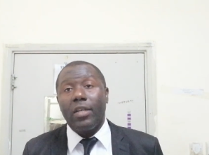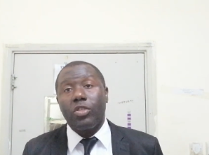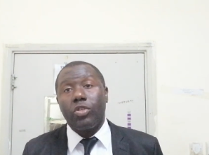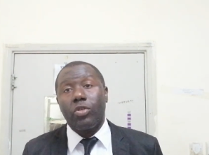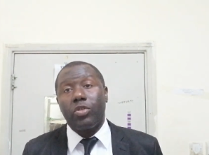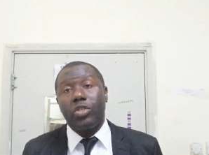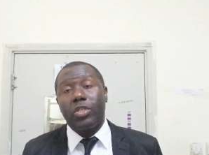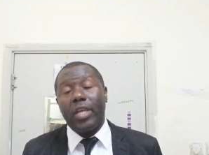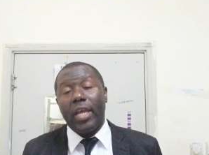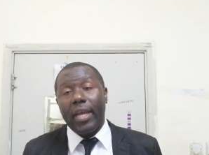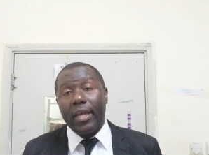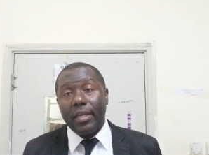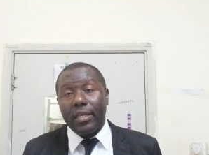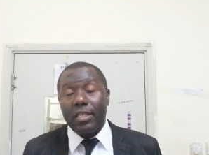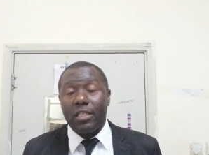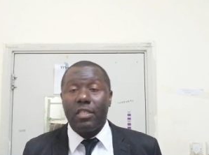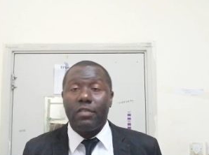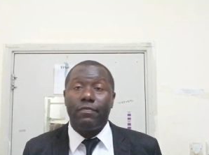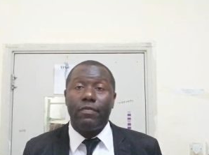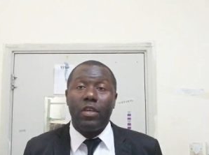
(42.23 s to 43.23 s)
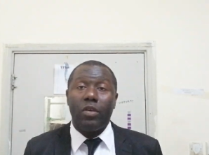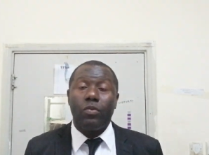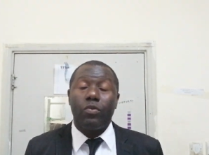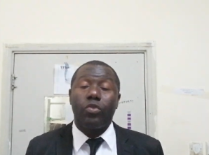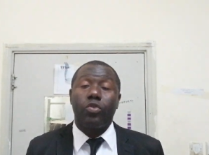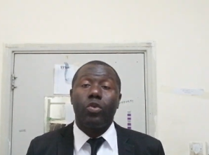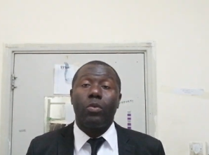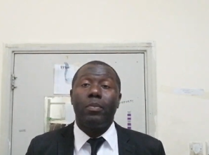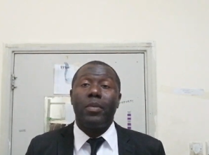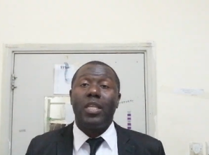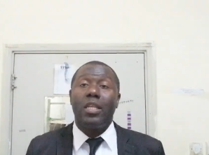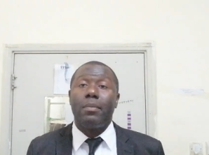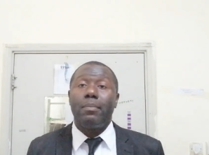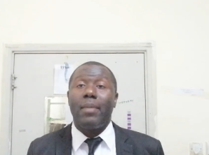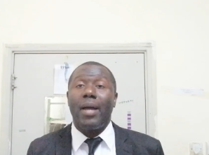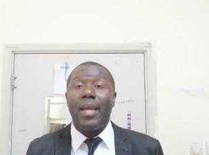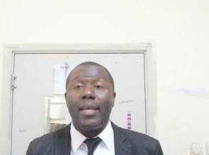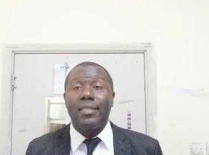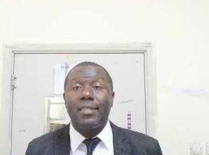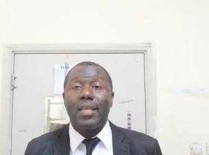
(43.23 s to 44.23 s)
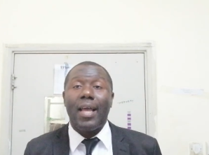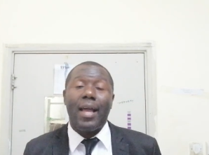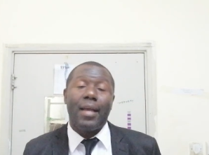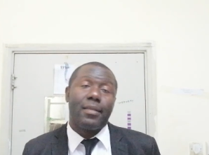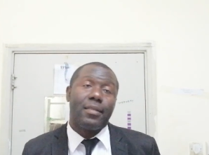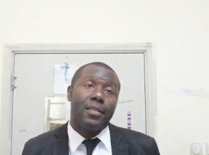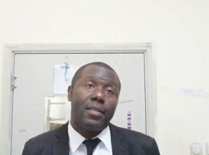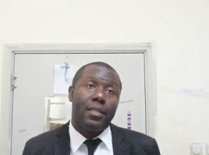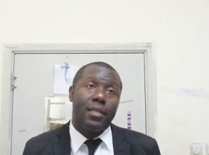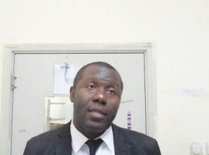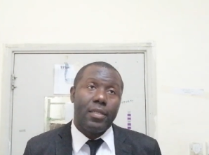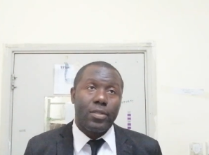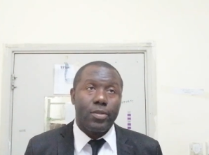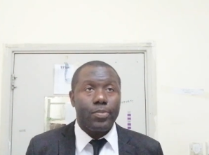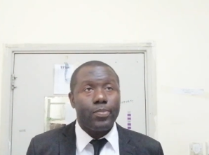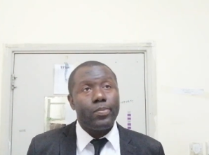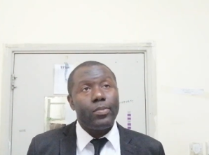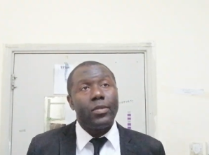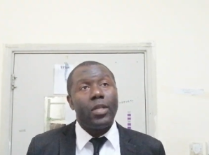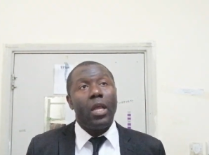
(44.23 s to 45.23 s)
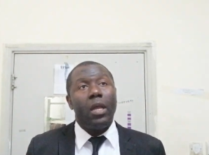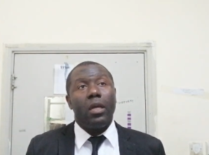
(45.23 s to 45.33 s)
to check his vehicle to minimize accidents.